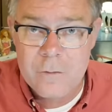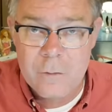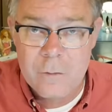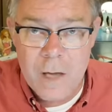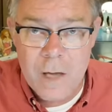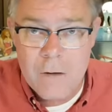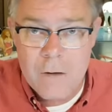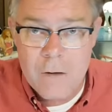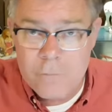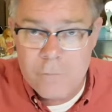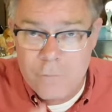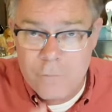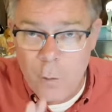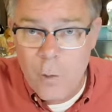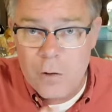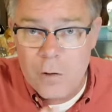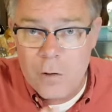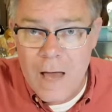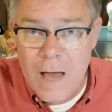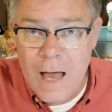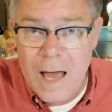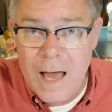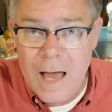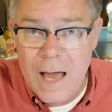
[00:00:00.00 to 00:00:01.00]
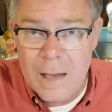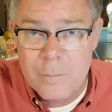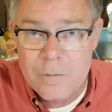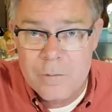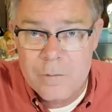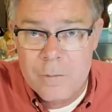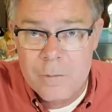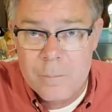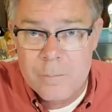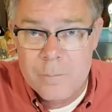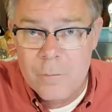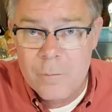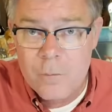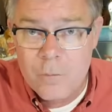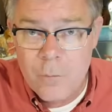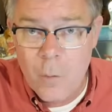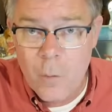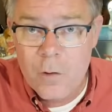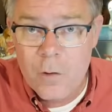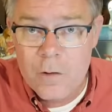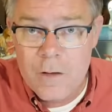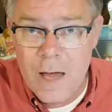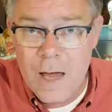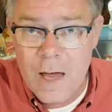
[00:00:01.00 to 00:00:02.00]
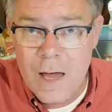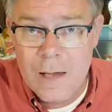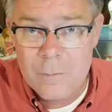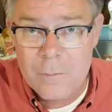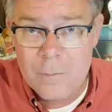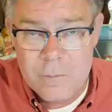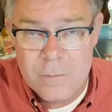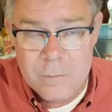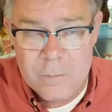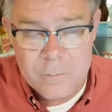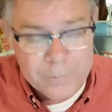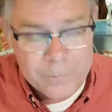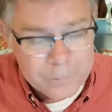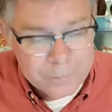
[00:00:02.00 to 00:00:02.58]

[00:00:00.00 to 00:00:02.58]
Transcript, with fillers: Okay, four times, four times.